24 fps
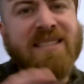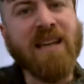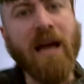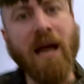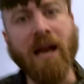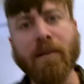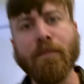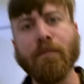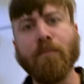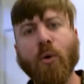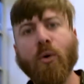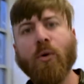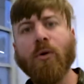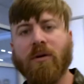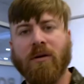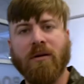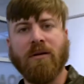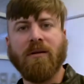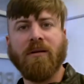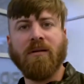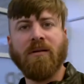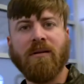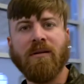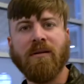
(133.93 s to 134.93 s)
not
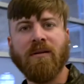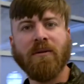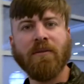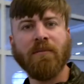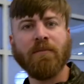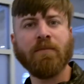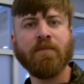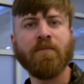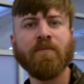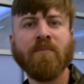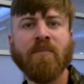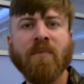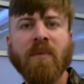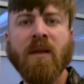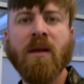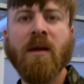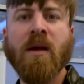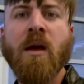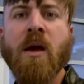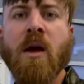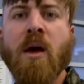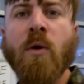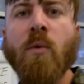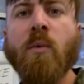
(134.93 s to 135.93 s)
important.
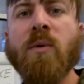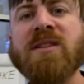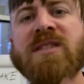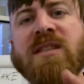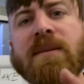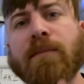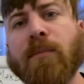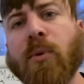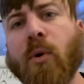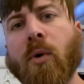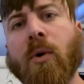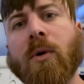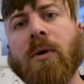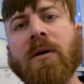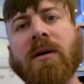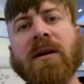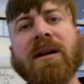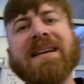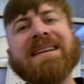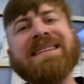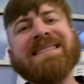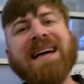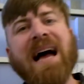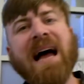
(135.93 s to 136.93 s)
What's
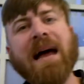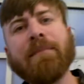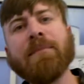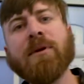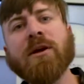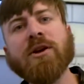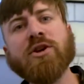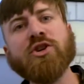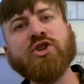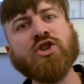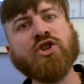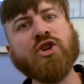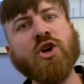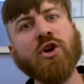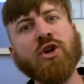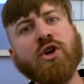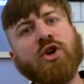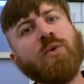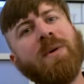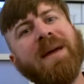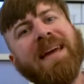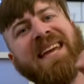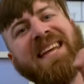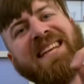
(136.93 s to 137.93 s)
important is I'm going to show
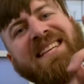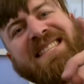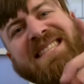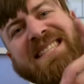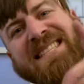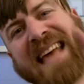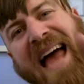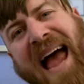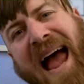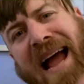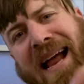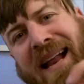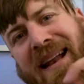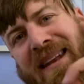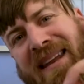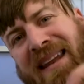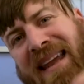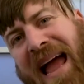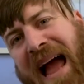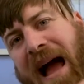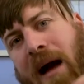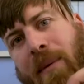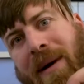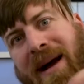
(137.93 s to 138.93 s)
you exactly
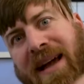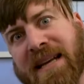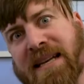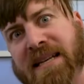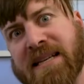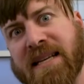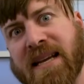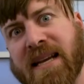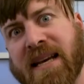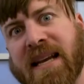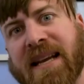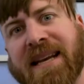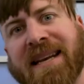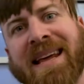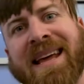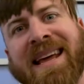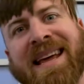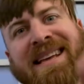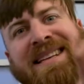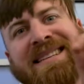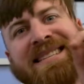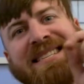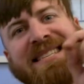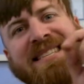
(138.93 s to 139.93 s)
how I did it,
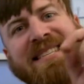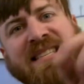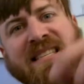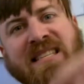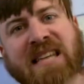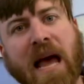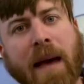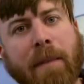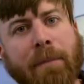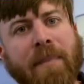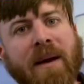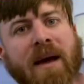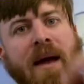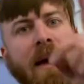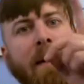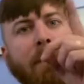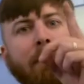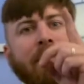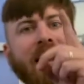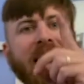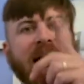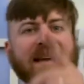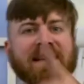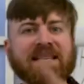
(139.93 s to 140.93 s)
step
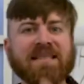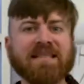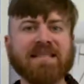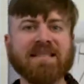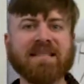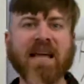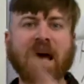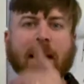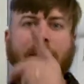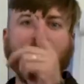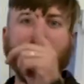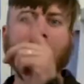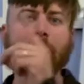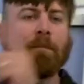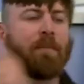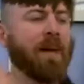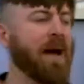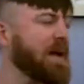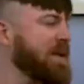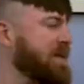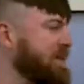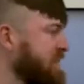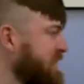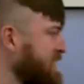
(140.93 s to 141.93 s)
by step
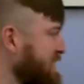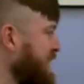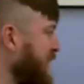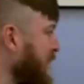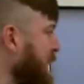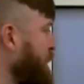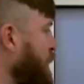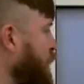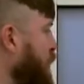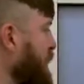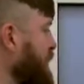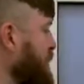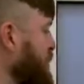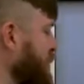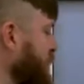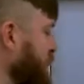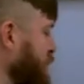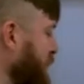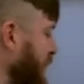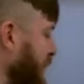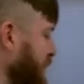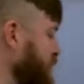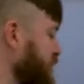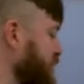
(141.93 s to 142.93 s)
by step. Once you
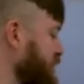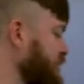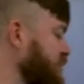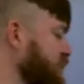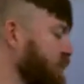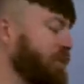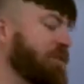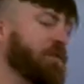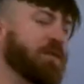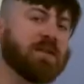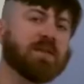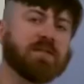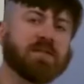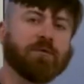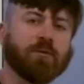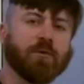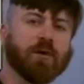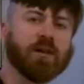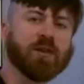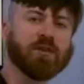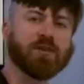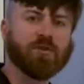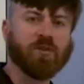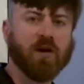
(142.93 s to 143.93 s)
register for this
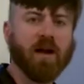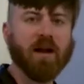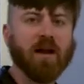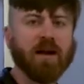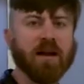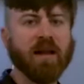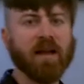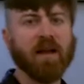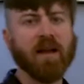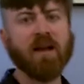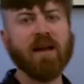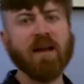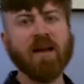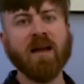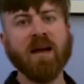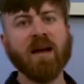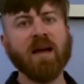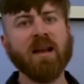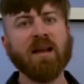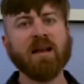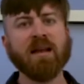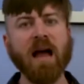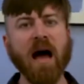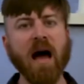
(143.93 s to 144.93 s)
free training,
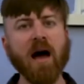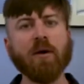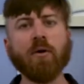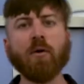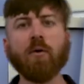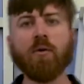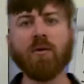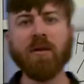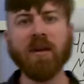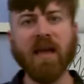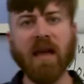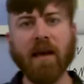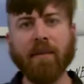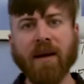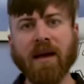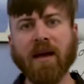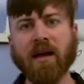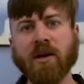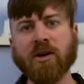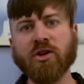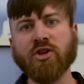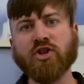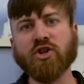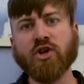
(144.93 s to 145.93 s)
not only am I
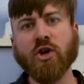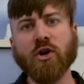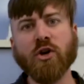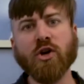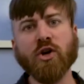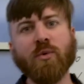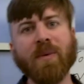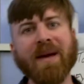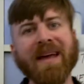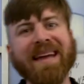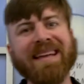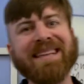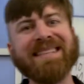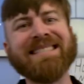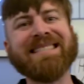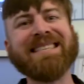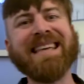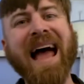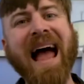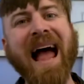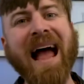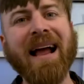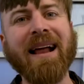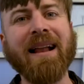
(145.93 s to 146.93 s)
going to show you
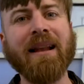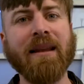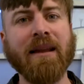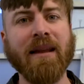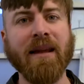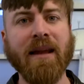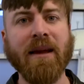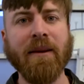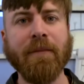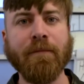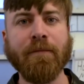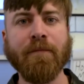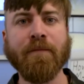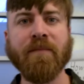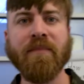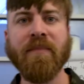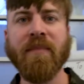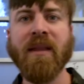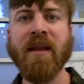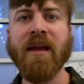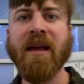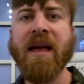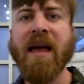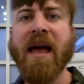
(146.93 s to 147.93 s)
exactly
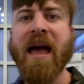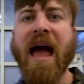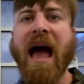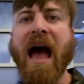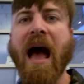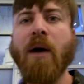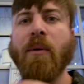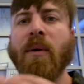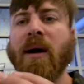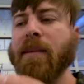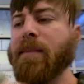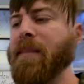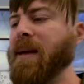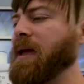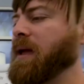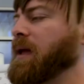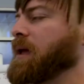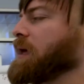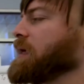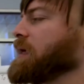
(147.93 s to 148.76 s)
how I make